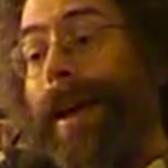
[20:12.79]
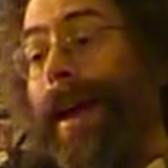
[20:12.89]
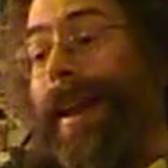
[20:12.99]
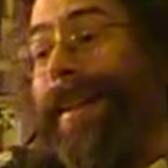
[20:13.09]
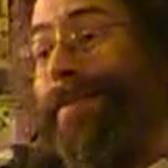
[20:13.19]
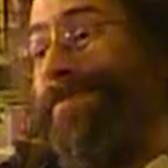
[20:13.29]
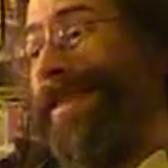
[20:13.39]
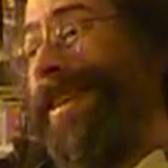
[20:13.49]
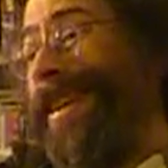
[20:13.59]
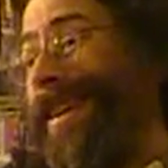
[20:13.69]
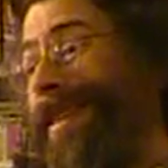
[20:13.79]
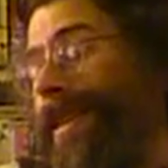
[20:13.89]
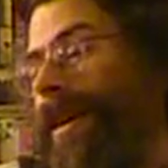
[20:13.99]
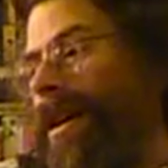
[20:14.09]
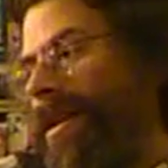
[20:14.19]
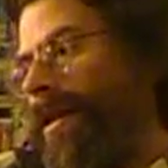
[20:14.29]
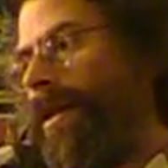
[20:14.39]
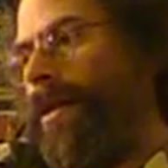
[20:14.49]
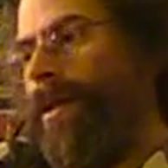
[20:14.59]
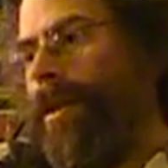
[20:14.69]
and it's particularly
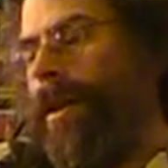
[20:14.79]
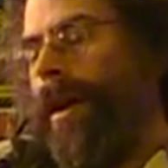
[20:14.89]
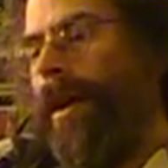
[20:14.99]
uninteresting,